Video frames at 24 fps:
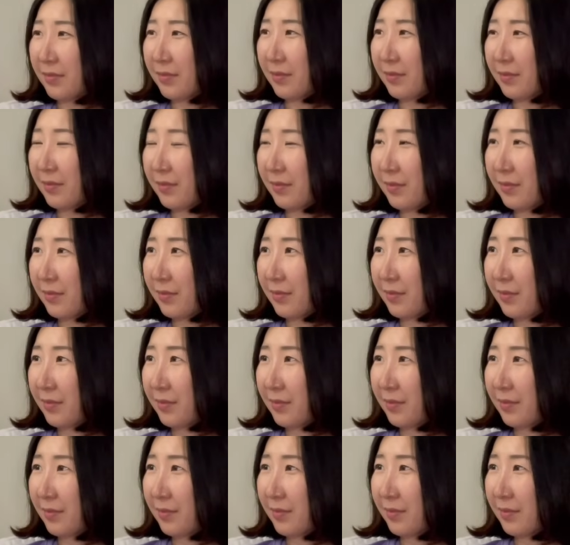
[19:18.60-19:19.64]

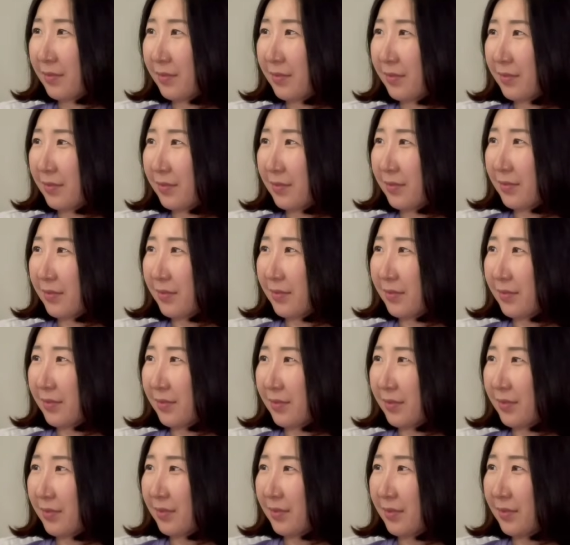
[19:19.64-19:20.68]

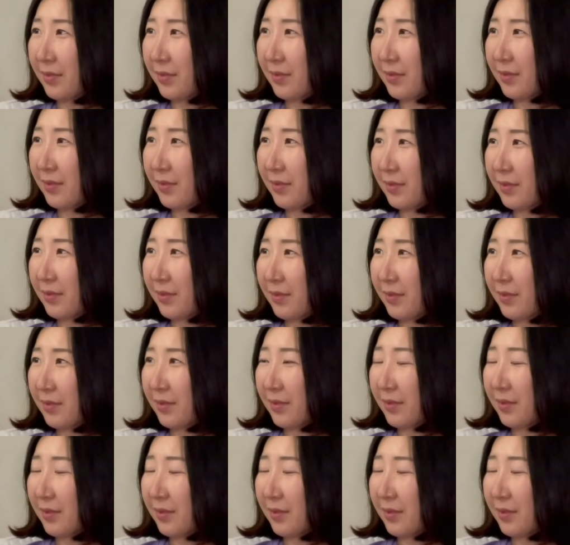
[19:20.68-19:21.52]
(not speaking)